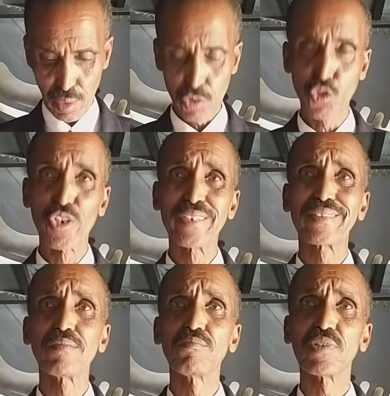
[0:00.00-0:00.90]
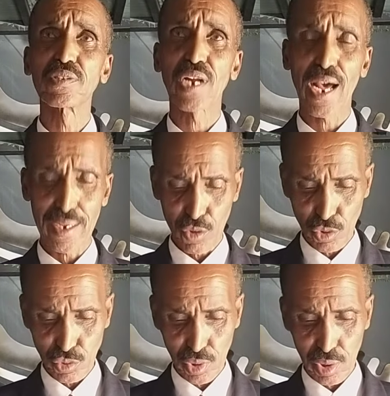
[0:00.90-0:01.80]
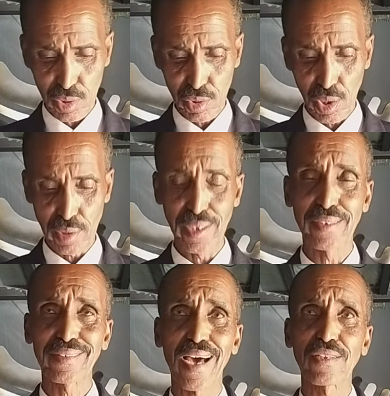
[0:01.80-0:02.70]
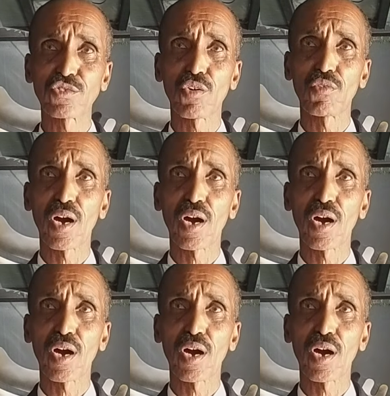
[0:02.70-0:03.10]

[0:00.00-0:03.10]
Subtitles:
Judaism, Israel, don't the sons of